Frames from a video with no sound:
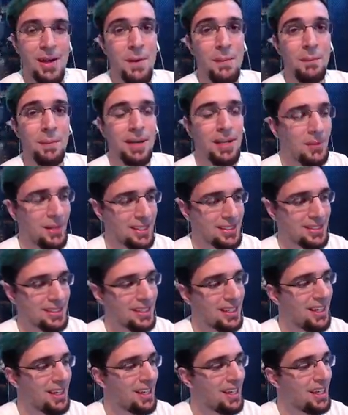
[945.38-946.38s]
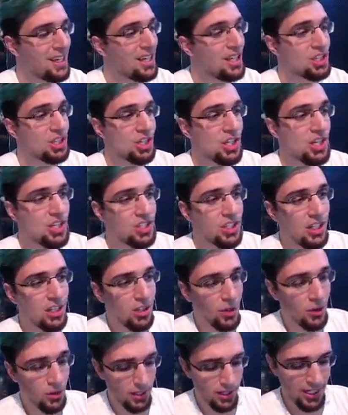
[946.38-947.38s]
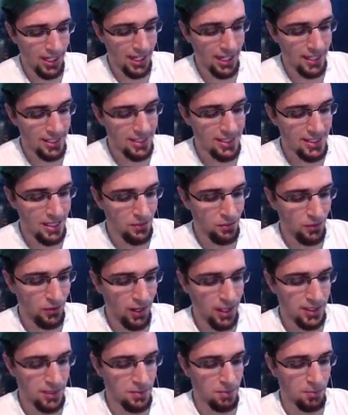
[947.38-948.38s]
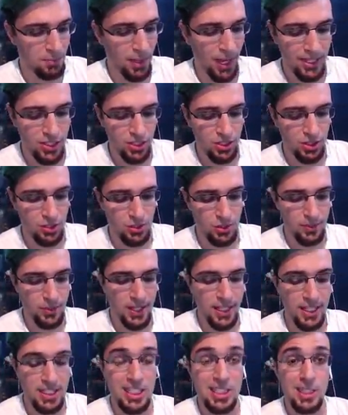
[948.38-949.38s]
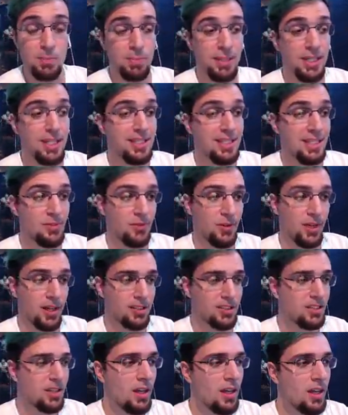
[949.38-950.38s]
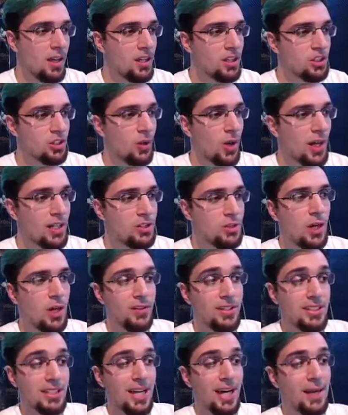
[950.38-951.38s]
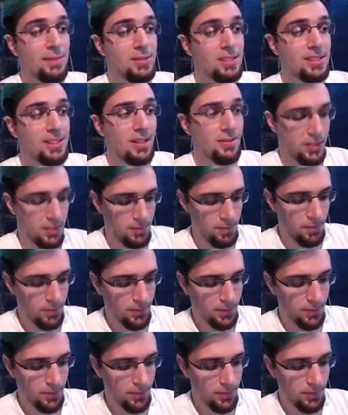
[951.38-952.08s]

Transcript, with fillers: But anyways, she's going to lower its defense by two. It's speed defense. So I do have a time seven